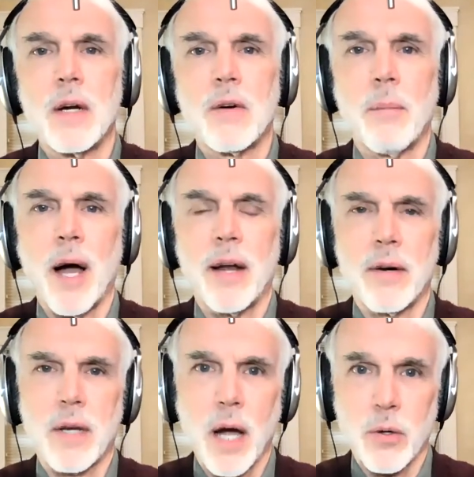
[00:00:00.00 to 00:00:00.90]
Reminder,
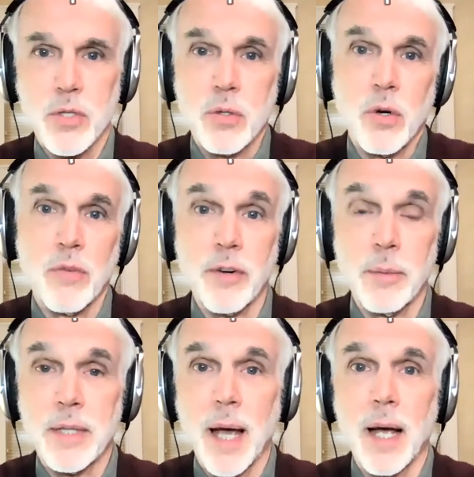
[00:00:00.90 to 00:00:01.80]
chiaroscuro from
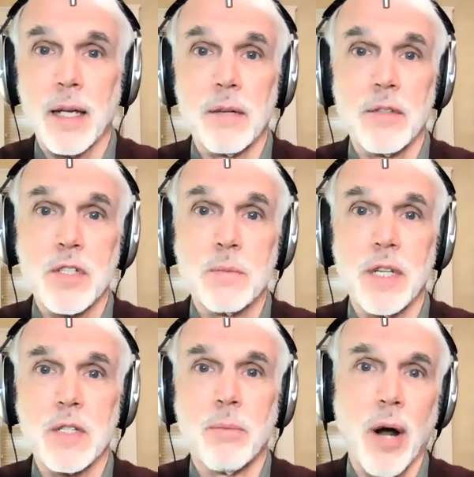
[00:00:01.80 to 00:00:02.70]
Italian just
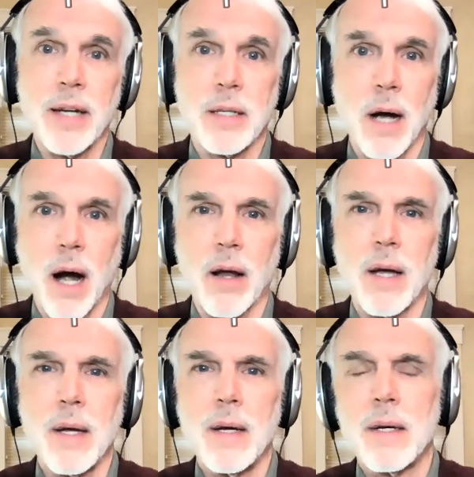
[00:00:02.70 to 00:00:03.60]
means bright, dark,
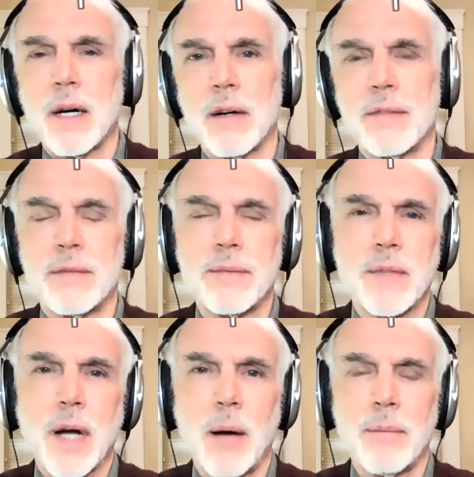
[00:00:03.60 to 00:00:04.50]

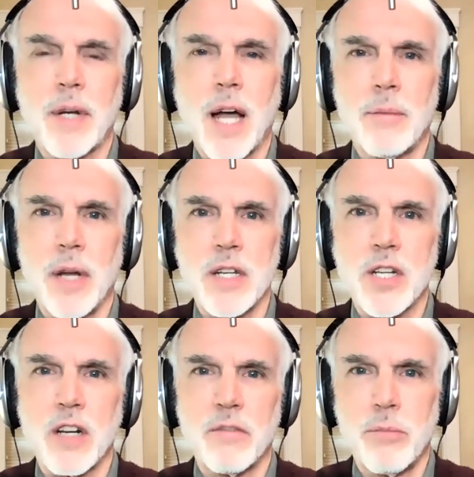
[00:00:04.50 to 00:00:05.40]

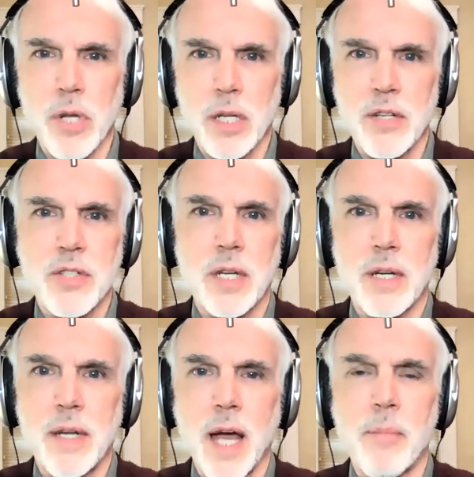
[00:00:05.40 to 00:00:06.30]
combination of brilliance
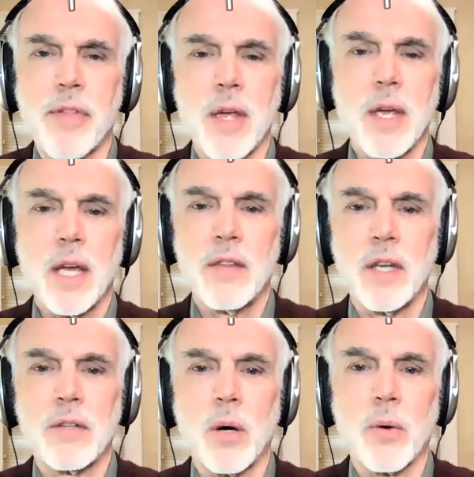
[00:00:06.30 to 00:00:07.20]
and depth in the
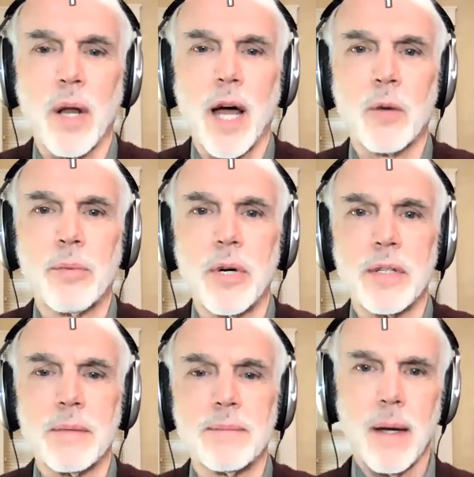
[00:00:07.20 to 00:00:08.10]
tonal
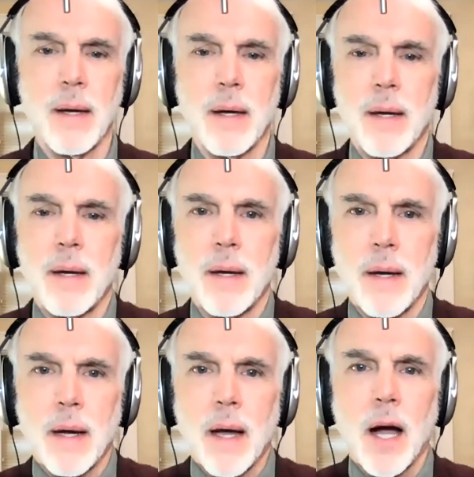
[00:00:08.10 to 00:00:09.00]
output.
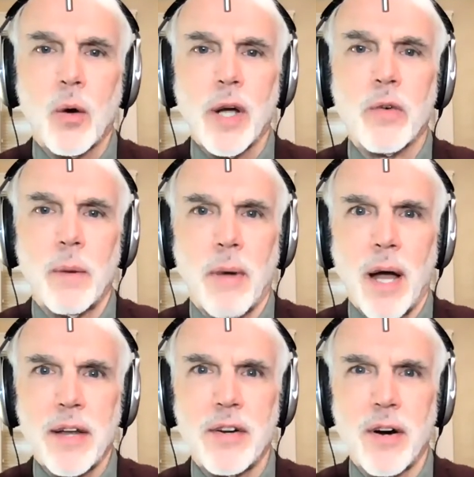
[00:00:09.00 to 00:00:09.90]
A quick
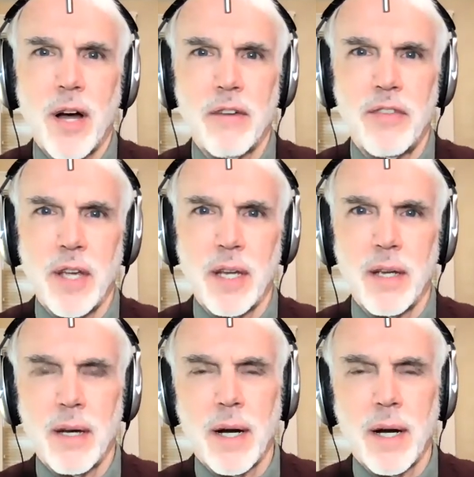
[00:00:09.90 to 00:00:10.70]
reminder of the